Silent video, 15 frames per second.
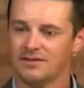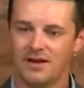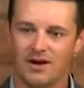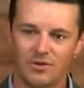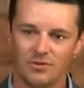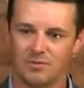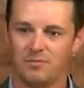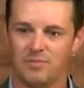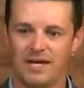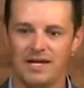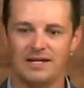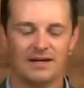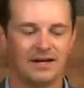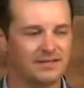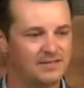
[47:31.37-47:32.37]
Don't
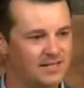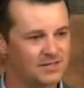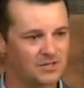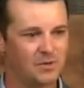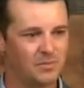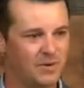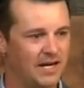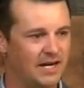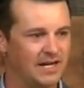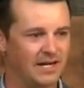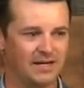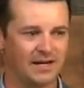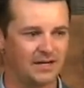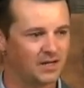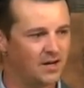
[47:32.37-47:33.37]
be a
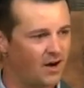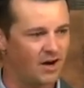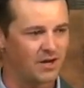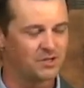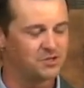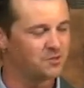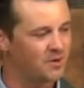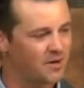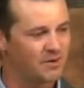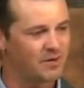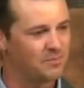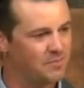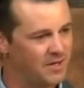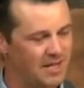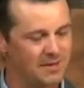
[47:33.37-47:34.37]
disobedient and
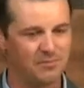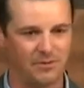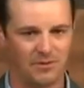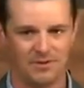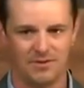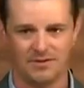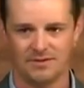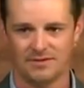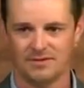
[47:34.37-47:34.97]
contrary people.